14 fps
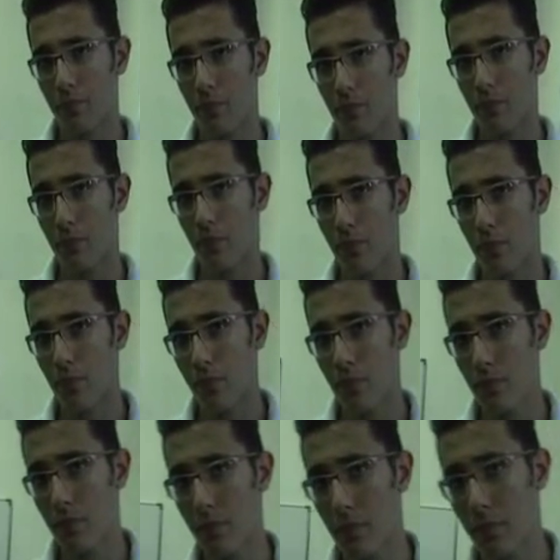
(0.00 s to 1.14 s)
Can it be
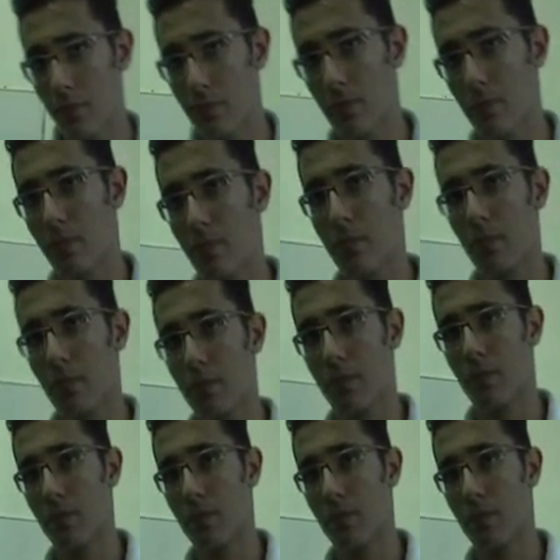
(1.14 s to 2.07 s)
used as in Bluetooth?